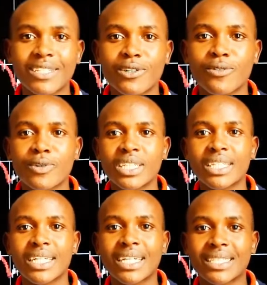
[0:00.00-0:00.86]
of
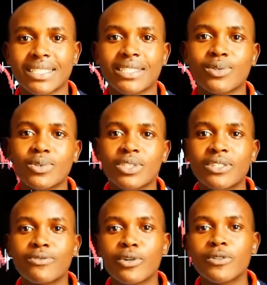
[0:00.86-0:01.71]
foreign currencies, which
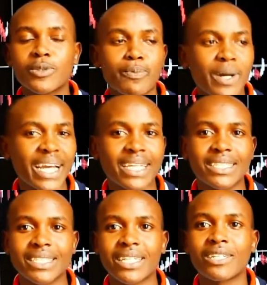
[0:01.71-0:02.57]
involves buying
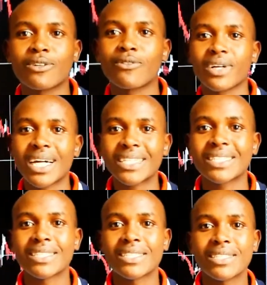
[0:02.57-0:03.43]
and selling of
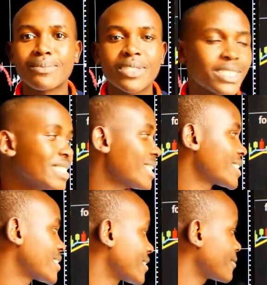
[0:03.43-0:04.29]
currencies
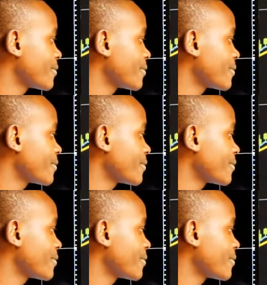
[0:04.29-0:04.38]
simultaneously.